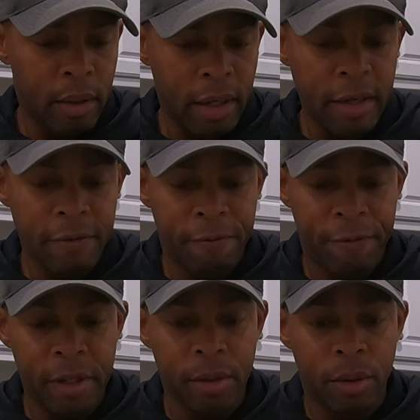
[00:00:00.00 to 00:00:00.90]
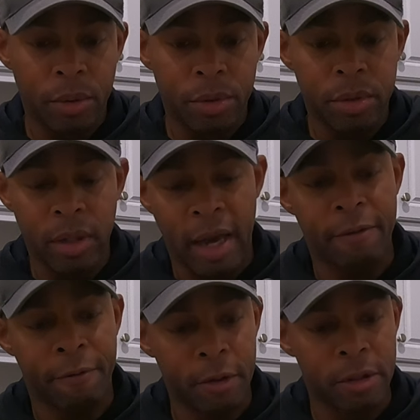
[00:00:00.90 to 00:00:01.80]
it feels at
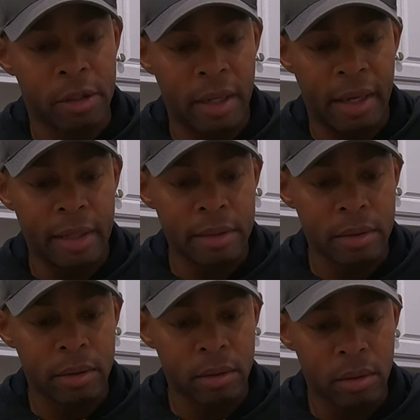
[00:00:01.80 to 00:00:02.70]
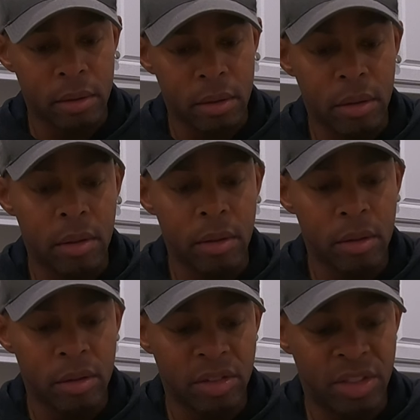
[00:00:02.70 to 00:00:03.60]
first glance
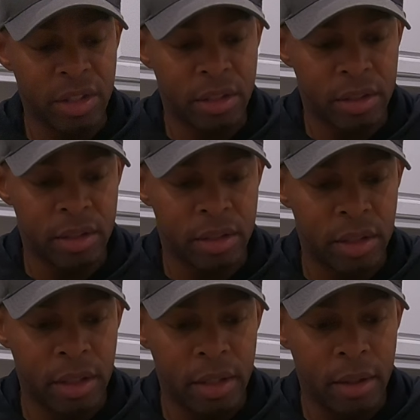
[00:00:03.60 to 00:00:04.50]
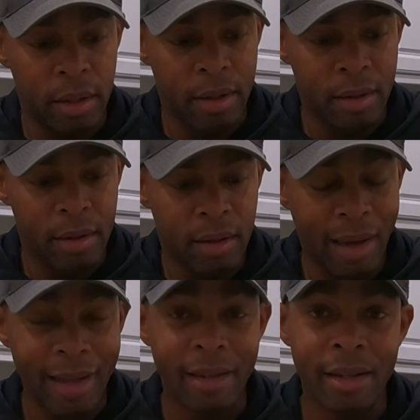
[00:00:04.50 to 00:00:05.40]
just as good.
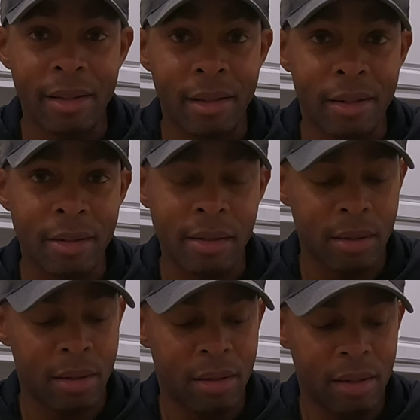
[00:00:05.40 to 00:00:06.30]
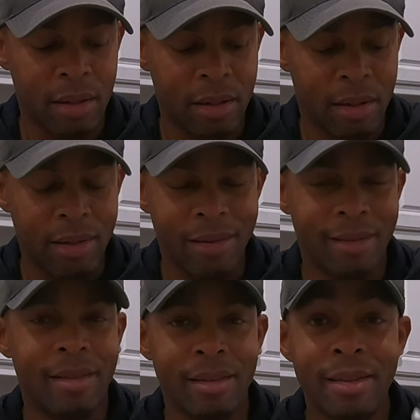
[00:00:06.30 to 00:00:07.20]
And get this,
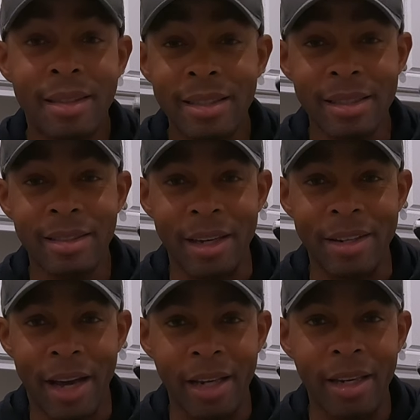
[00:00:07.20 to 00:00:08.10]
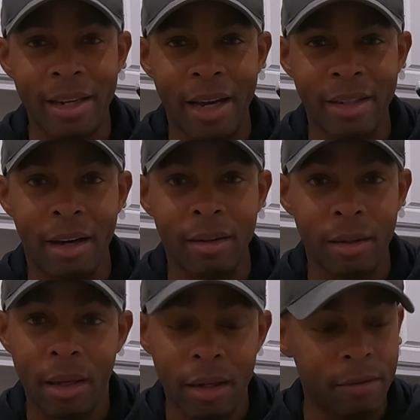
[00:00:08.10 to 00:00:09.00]
this is a $99
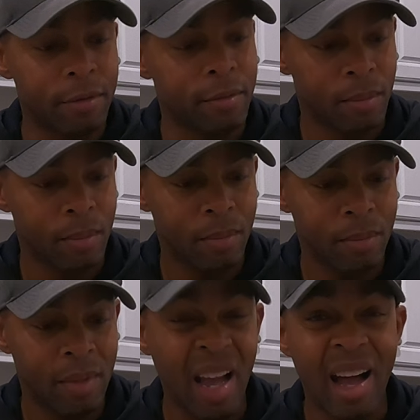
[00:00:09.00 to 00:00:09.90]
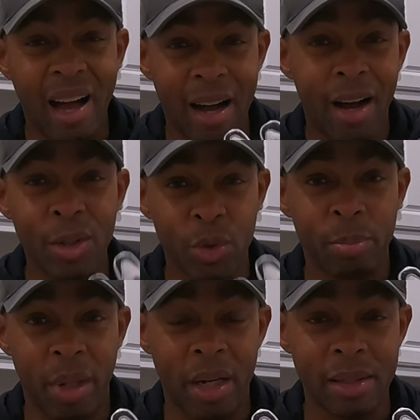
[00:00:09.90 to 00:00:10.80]
glove. $100
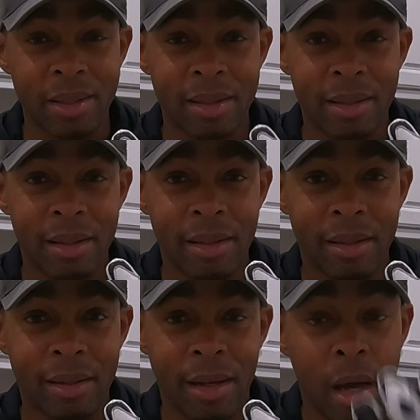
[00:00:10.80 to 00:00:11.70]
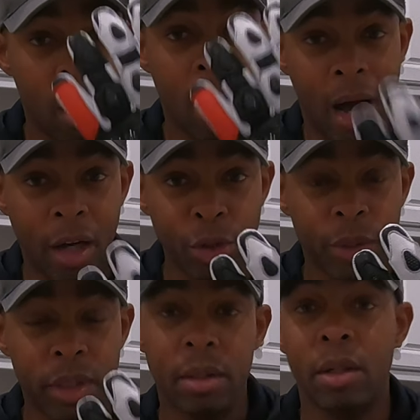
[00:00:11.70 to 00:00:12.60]
bucks.
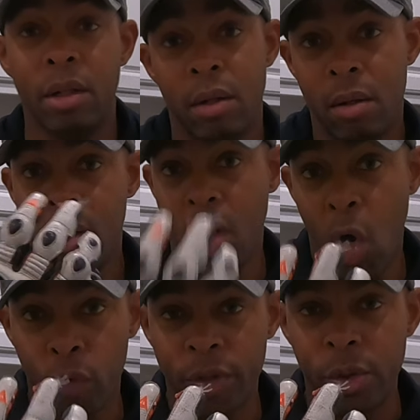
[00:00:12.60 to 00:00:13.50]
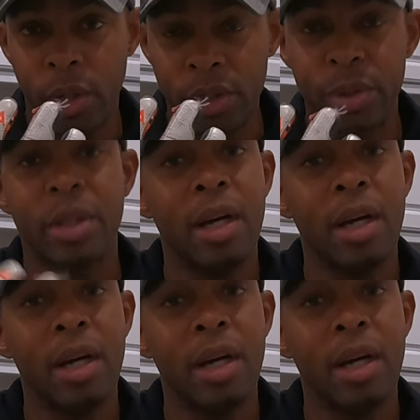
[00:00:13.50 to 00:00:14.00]
100 over 200.